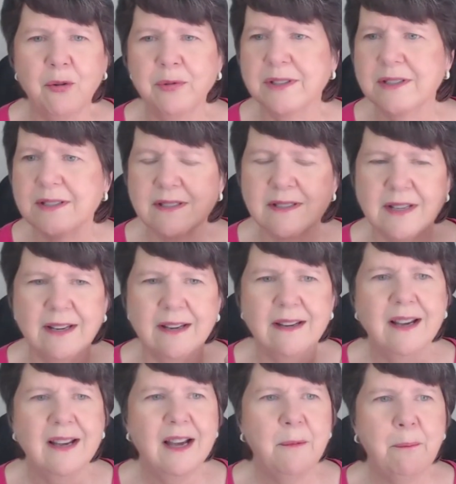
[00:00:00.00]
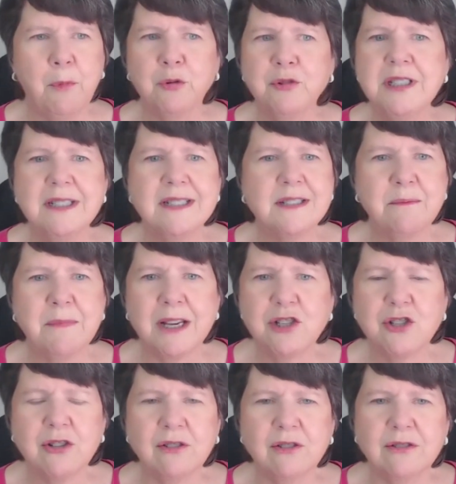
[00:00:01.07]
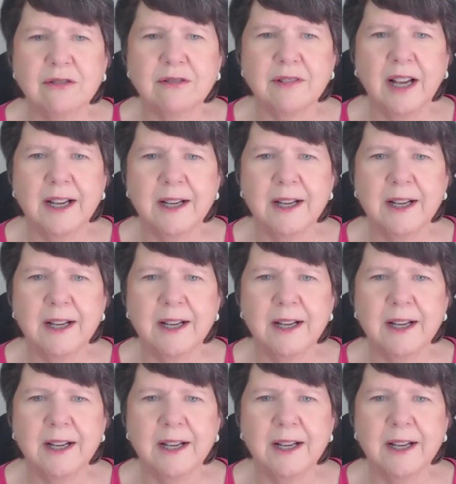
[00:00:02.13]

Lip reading: this is a multi-dimensional